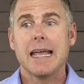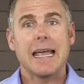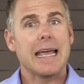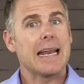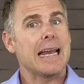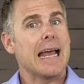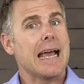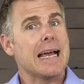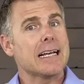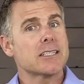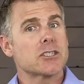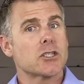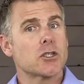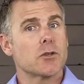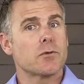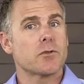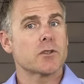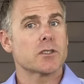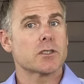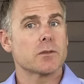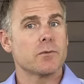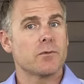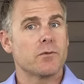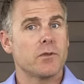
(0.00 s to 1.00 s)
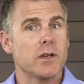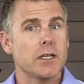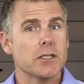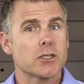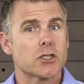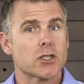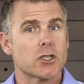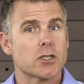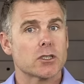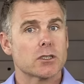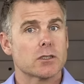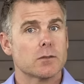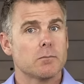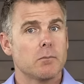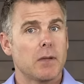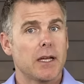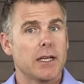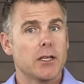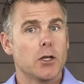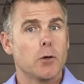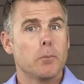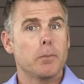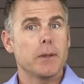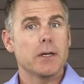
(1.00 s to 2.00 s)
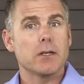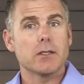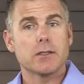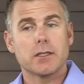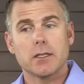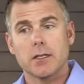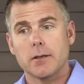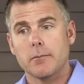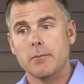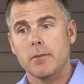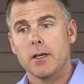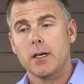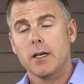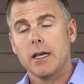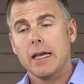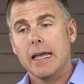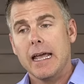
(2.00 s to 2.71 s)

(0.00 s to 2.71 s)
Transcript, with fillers: and ask you for some features, and you build them,